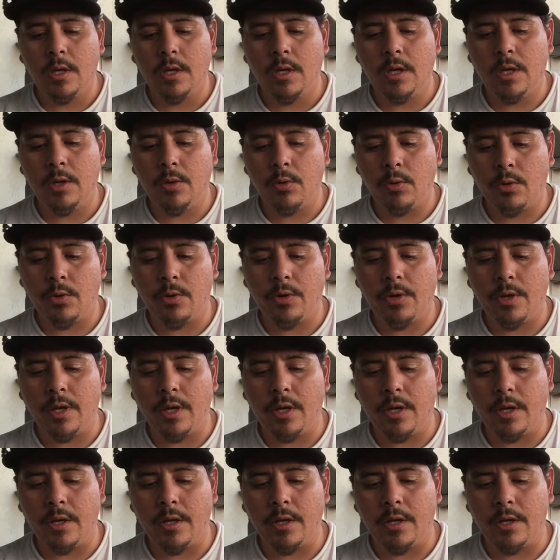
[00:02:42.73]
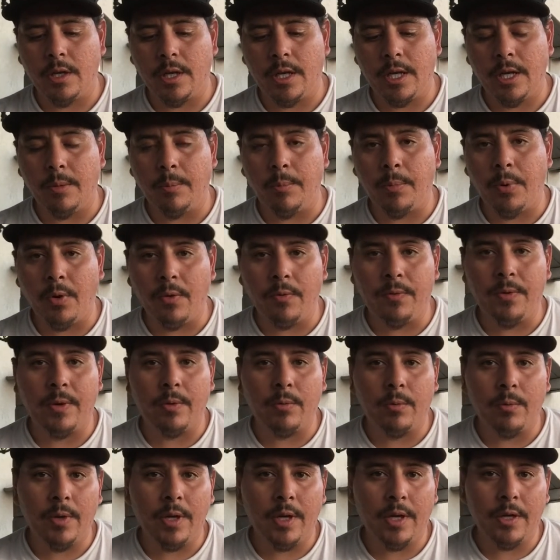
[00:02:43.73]
in order to get a perfect
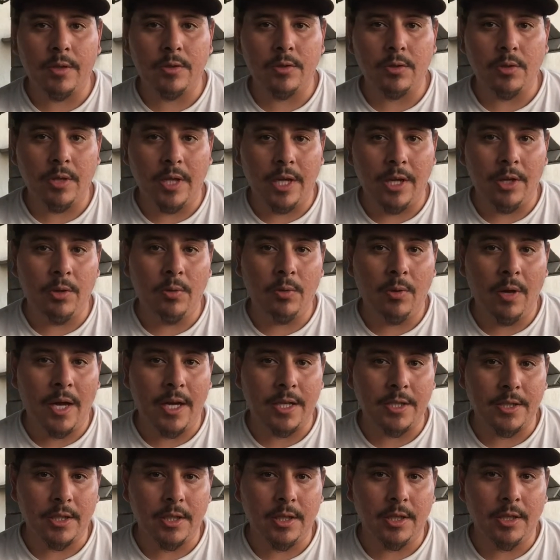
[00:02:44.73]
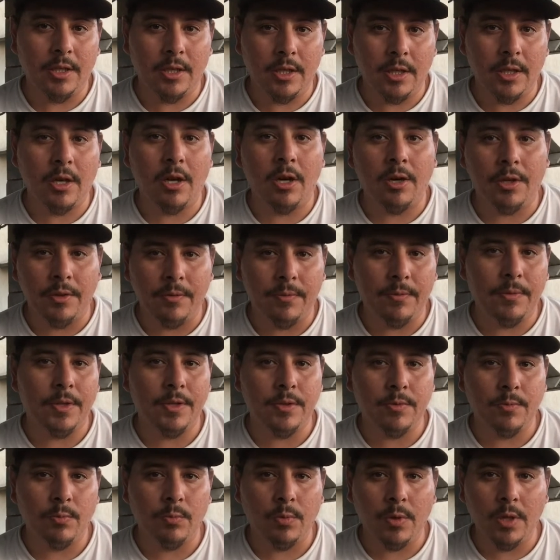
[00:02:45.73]
rig so that you actually hook on the
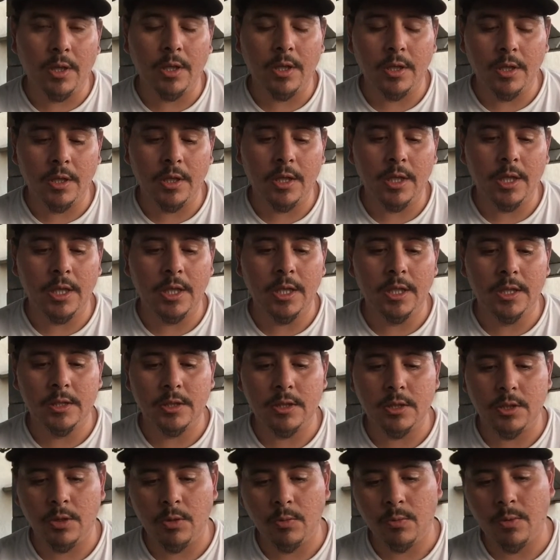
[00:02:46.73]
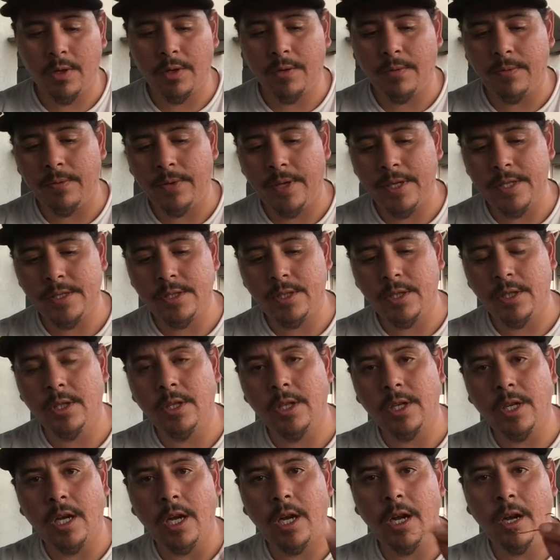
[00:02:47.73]
fish really good is you want to face the
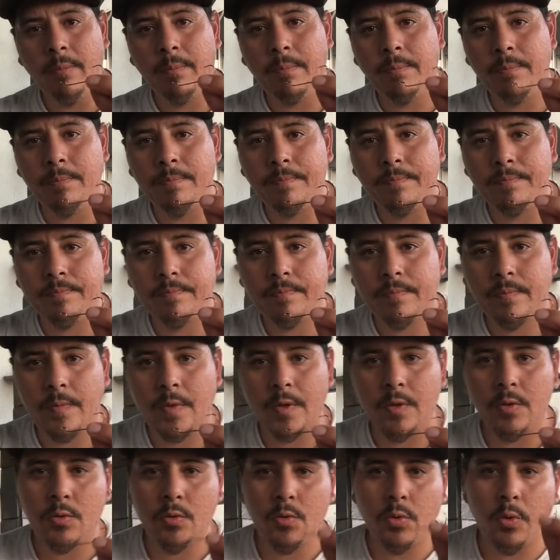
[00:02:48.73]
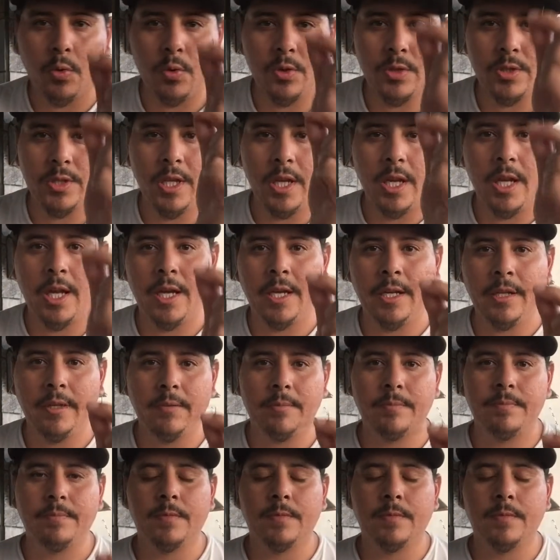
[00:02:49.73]
hook up towards the line.